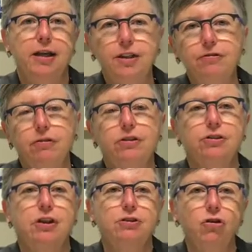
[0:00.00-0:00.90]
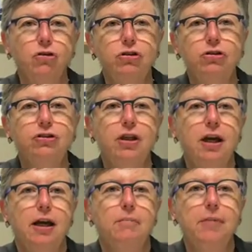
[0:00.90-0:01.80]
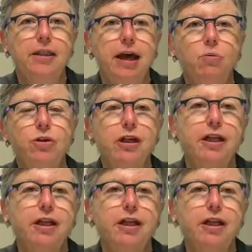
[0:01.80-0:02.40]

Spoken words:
different doctors, but they would